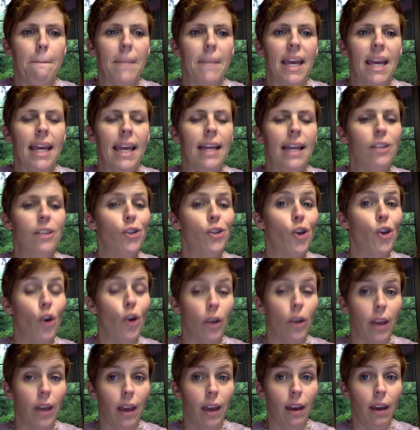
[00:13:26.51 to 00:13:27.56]
He is
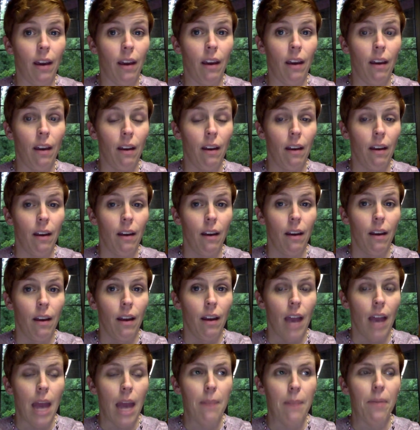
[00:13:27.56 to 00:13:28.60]
cooking.
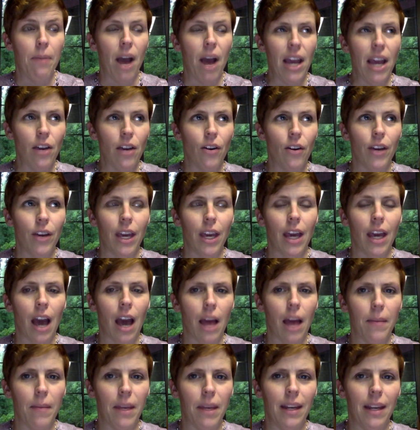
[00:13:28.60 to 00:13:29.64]
And by cooking,
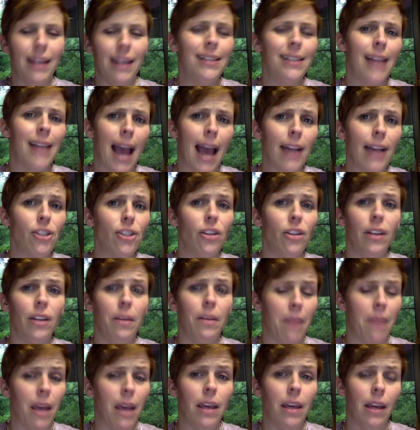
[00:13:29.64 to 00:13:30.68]
I mean he's actually
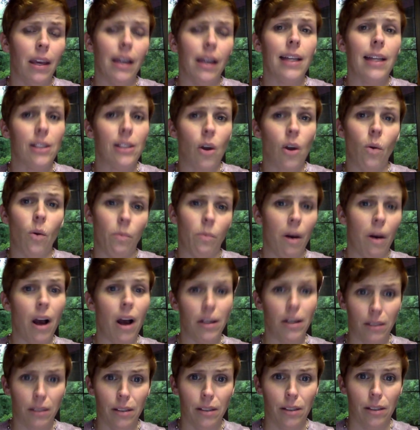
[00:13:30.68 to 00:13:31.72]
making his own
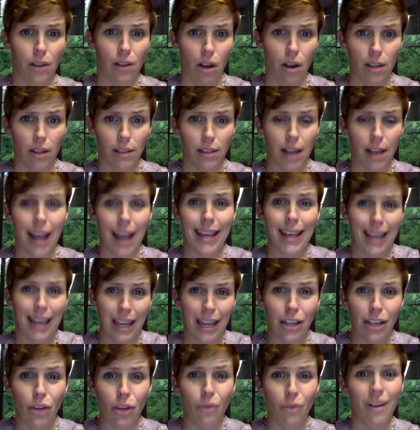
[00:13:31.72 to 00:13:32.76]
pasta sauce. I
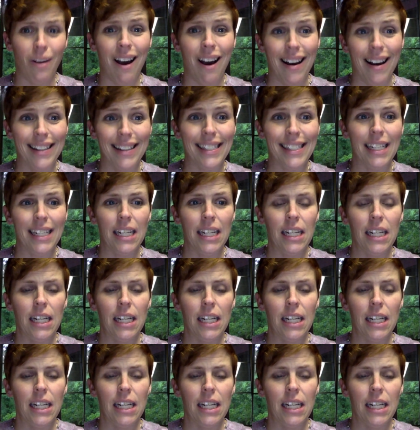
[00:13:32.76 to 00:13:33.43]
kid you not.